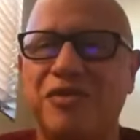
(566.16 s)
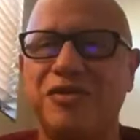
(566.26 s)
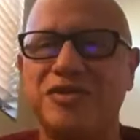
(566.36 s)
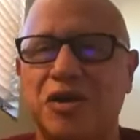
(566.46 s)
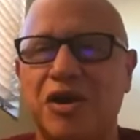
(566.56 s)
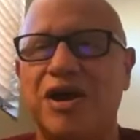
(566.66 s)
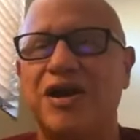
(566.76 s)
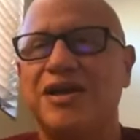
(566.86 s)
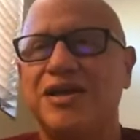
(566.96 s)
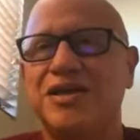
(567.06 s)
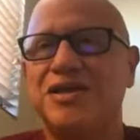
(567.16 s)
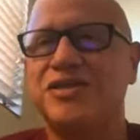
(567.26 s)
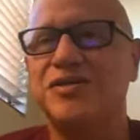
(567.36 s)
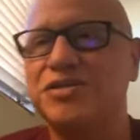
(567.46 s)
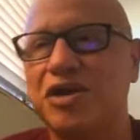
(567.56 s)
those are
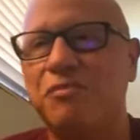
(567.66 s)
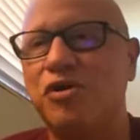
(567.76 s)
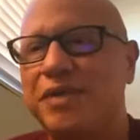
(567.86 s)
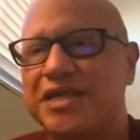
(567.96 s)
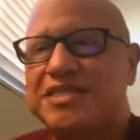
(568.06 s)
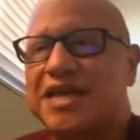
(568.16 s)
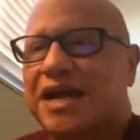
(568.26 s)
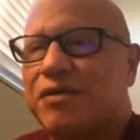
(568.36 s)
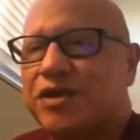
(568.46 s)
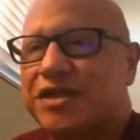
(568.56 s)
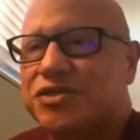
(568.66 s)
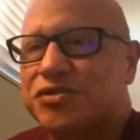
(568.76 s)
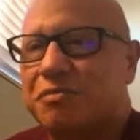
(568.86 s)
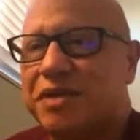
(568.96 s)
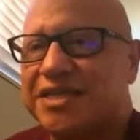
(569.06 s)
those are moments that I really
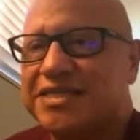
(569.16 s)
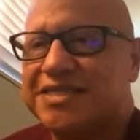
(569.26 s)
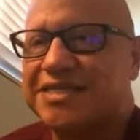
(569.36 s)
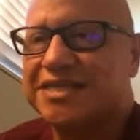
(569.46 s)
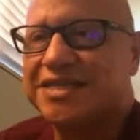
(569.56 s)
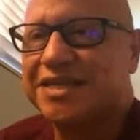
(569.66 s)
do miss.